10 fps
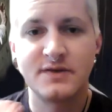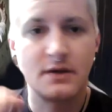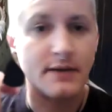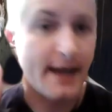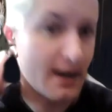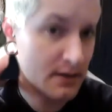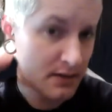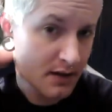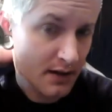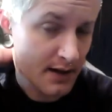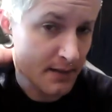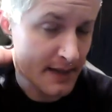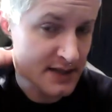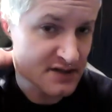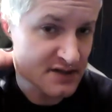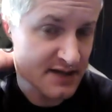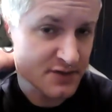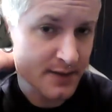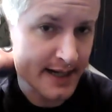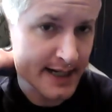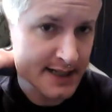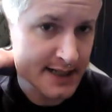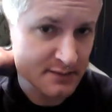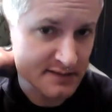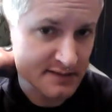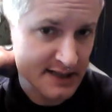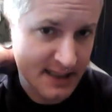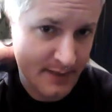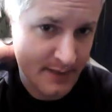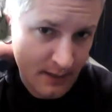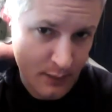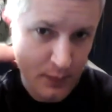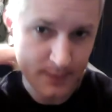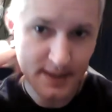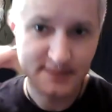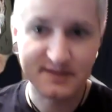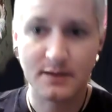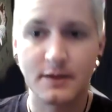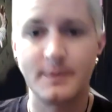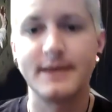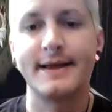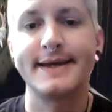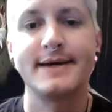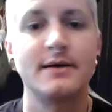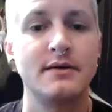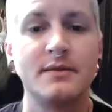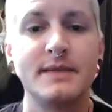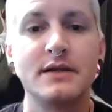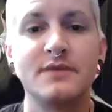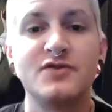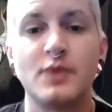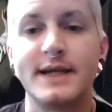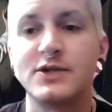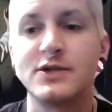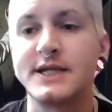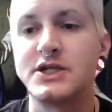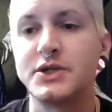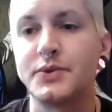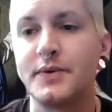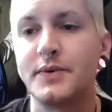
so yeah, um, I just have to edit it. So it's going to take me a couple more months. So it'll be like uh, the middle of 2022.